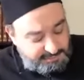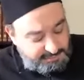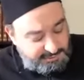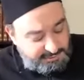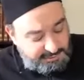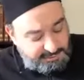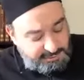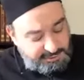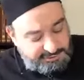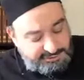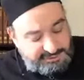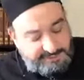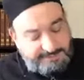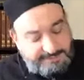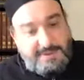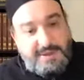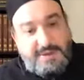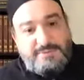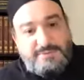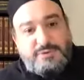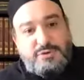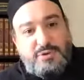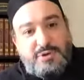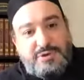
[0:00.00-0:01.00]
I lost the.
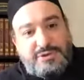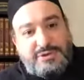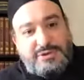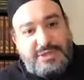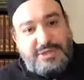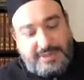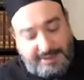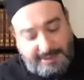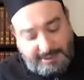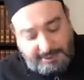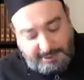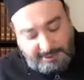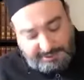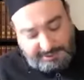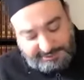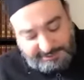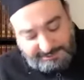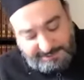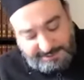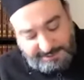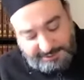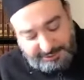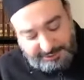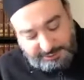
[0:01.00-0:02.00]
I'm too excited. I lost the
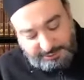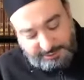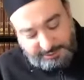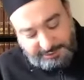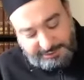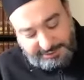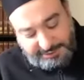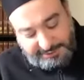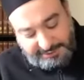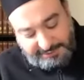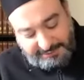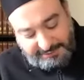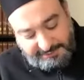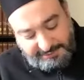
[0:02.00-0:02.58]
page. Just one second.